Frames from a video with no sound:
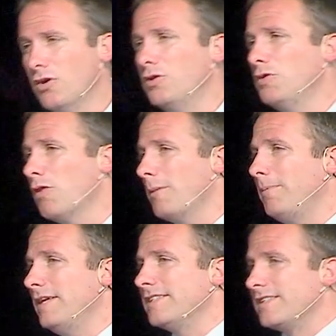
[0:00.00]
Who do you want to
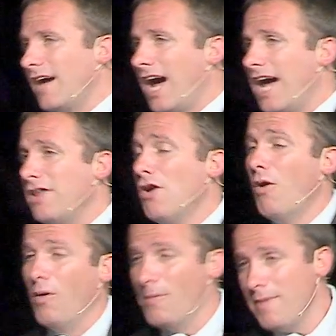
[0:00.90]
please, God
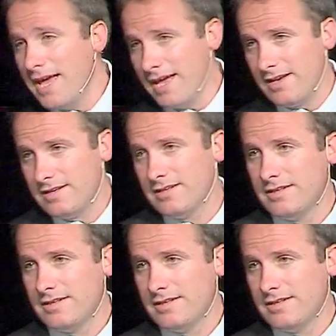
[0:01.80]
or man?